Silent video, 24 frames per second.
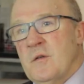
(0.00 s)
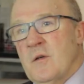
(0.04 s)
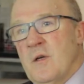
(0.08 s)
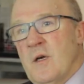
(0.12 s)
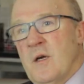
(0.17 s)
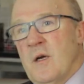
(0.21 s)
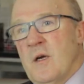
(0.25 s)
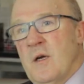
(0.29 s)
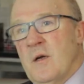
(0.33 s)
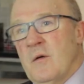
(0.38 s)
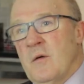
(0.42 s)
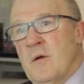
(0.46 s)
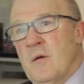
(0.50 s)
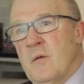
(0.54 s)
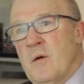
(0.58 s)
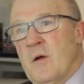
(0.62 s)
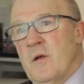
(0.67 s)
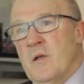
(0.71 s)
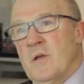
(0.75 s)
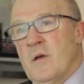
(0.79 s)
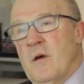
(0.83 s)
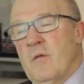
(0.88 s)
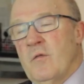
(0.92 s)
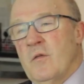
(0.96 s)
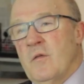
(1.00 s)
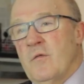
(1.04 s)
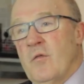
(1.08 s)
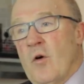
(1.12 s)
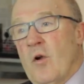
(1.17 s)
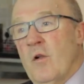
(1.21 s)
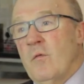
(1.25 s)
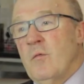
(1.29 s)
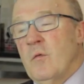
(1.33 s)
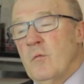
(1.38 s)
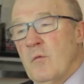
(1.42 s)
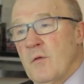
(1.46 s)
of
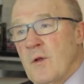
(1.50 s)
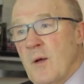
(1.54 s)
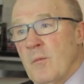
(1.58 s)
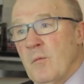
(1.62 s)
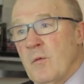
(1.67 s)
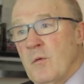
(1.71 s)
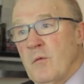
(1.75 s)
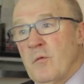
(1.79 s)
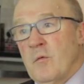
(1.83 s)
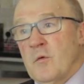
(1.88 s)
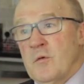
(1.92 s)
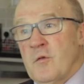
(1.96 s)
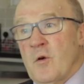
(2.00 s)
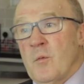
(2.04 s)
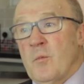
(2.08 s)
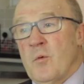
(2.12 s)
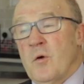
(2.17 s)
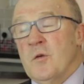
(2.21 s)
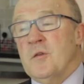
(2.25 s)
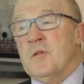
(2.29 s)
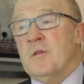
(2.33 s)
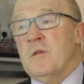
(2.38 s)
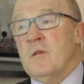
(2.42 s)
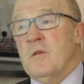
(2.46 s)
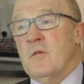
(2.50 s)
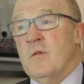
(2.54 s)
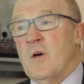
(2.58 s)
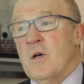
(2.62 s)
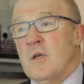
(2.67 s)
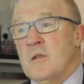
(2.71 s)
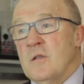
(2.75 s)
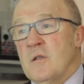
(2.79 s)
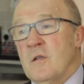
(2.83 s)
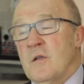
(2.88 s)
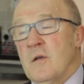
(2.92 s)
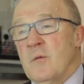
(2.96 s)
involvement with Amplifon was very positive,
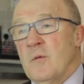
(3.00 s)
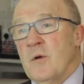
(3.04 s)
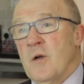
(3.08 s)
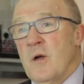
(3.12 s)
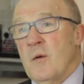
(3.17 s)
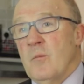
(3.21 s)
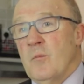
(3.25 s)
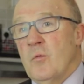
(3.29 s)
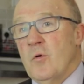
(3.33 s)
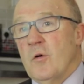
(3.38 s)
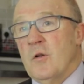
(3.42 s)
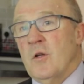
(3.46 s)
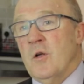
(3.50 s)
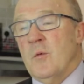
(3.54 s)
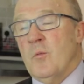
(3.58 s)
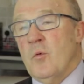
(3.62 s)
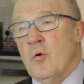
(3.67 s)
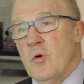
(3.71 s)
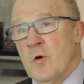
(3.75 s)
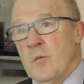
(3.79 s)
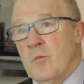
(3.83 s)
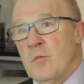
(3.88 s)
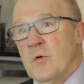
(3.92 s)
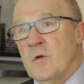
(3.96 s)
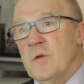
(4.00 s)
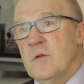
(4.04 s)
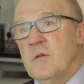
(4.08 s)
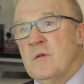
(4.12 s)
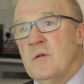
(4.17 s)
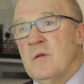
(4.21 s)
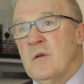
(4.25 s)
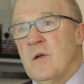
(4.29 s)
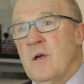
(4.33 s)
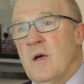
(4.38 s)
actually. I mean, I booked the appointment.